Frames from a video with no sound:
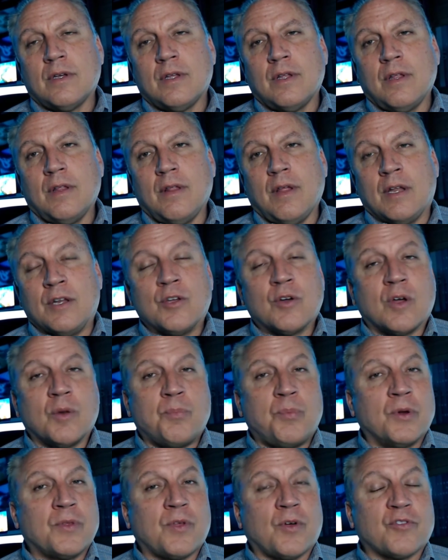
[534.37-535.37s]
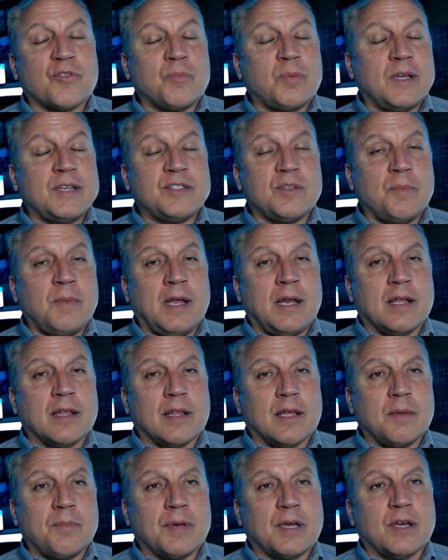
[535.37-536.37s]
And you can put those in place
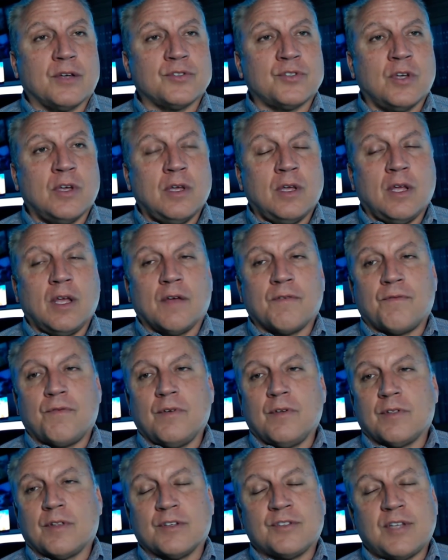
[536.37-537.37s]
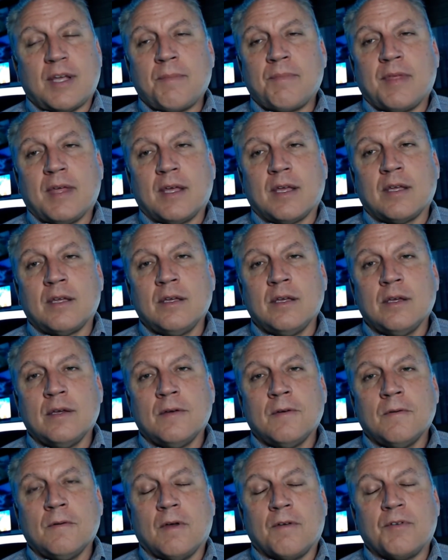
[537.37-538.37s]
immediately because if
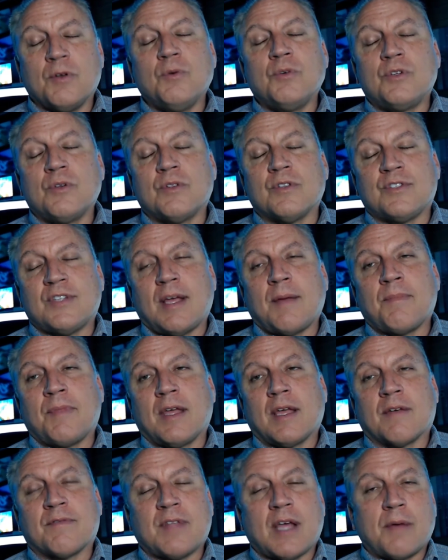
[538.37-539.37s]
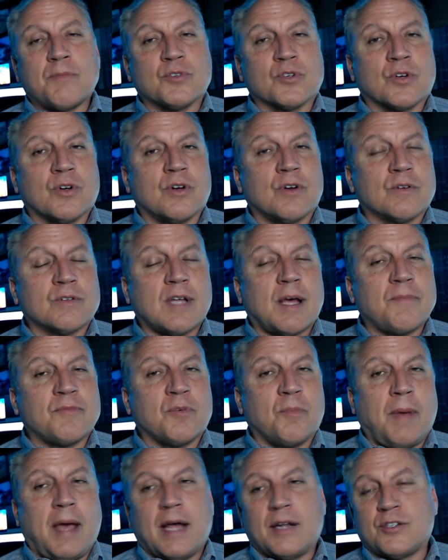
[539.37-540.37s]
you would do the same thing if times are good or times are
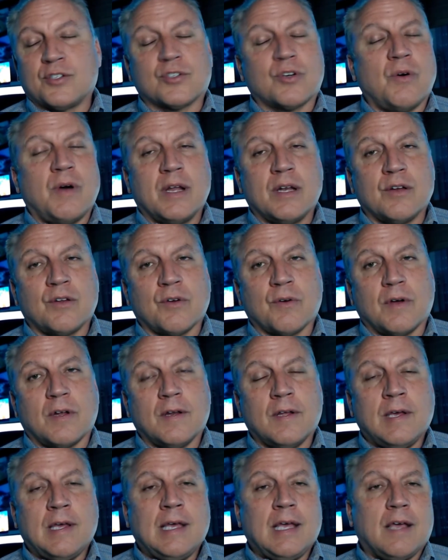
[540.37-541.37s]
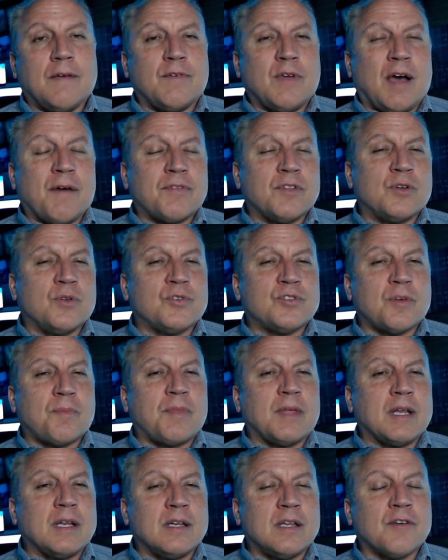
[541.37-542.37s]
bad, just go ahead and do it. If you have to do
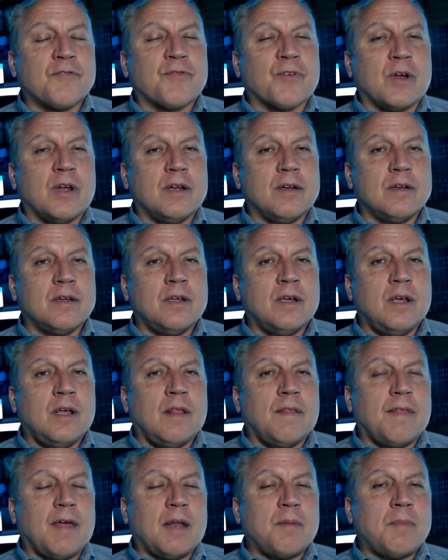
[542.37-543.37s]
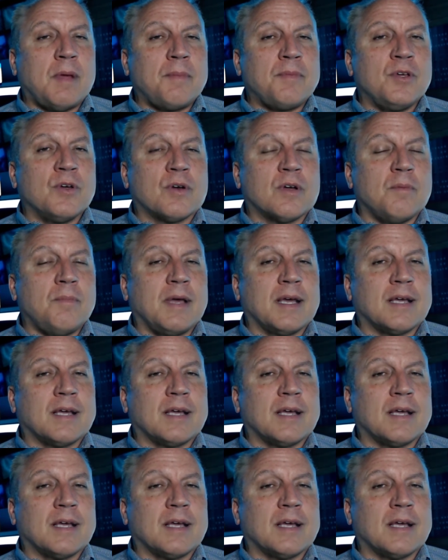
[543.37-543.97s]
something different, then maybe you can make a